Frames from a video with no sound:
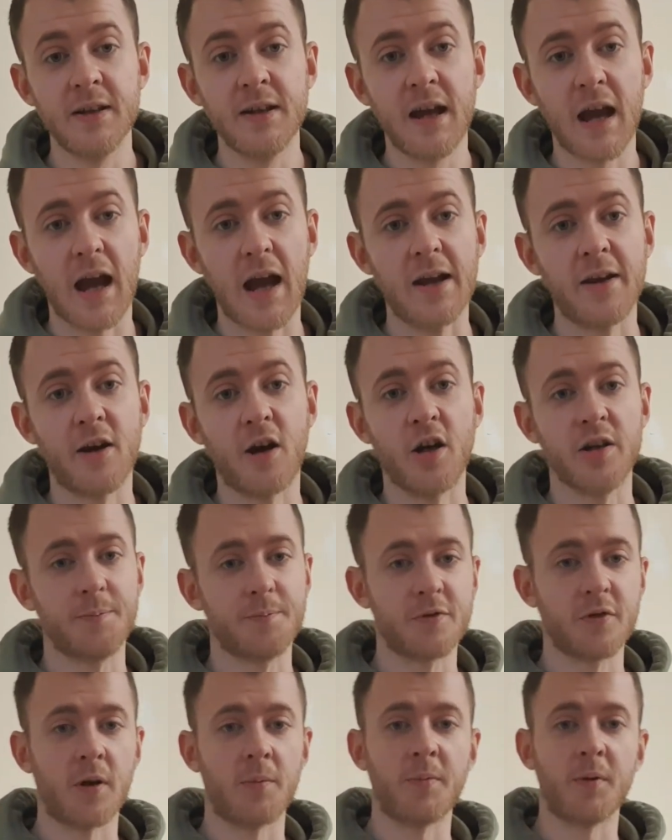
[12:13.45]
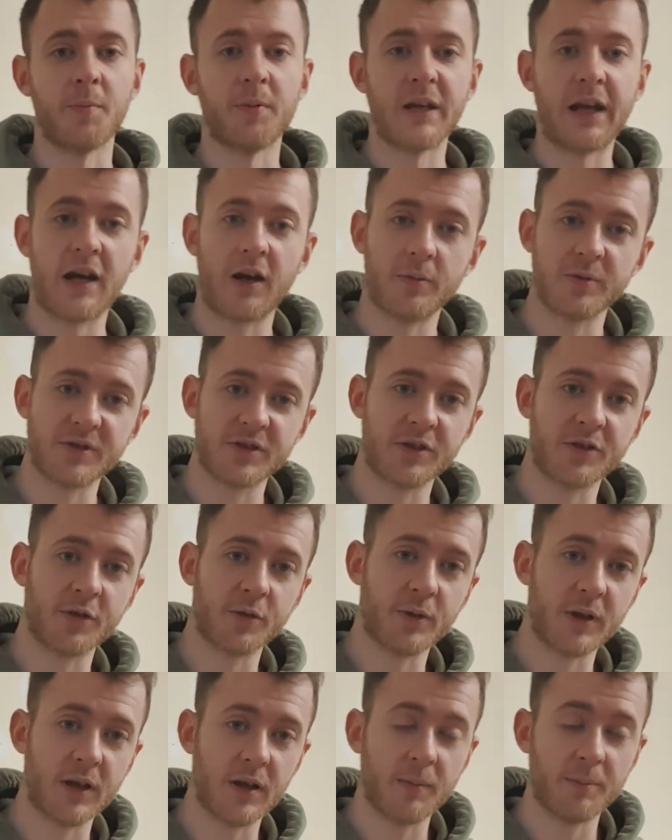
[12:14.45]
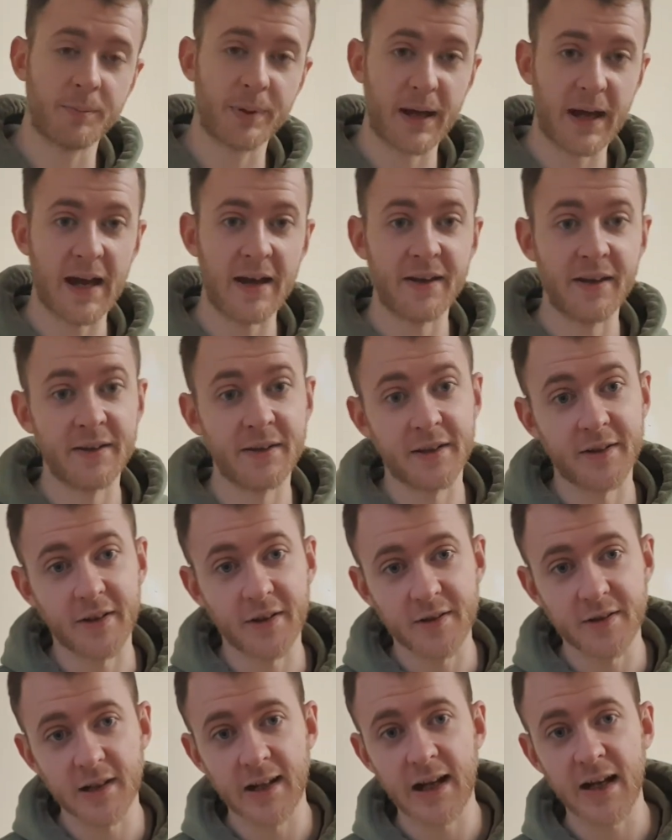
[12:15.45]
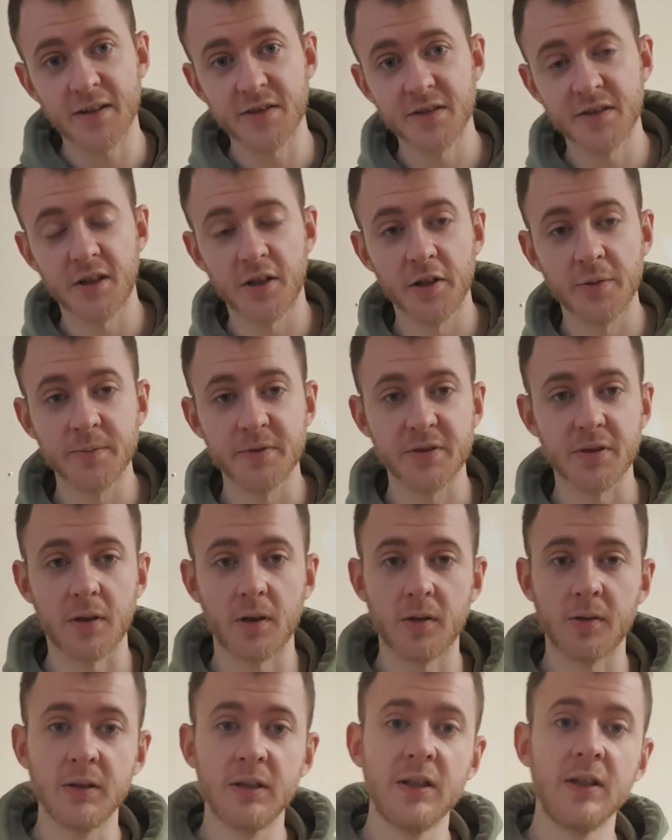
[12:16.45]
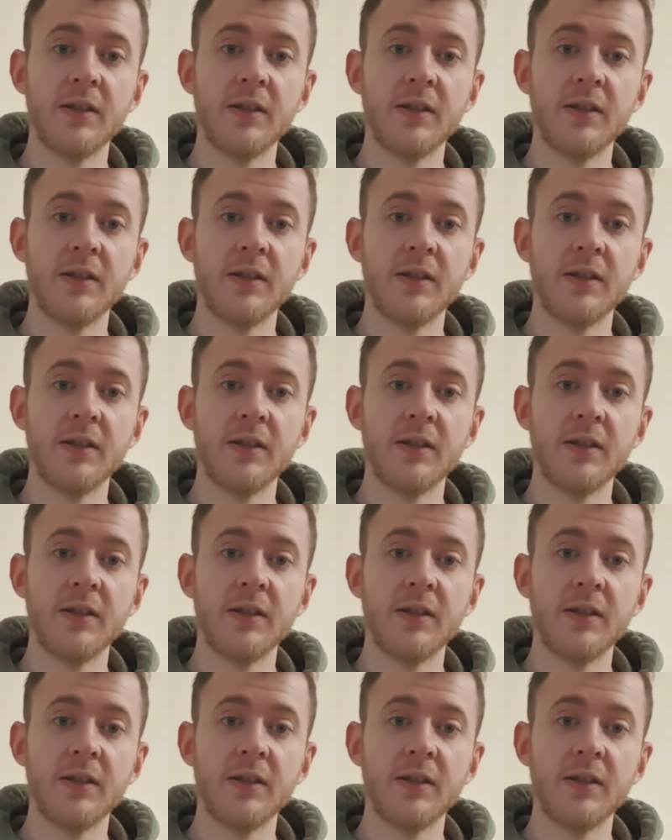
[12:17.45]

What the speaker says: and I'd probably be able to do it better than I did the last time. So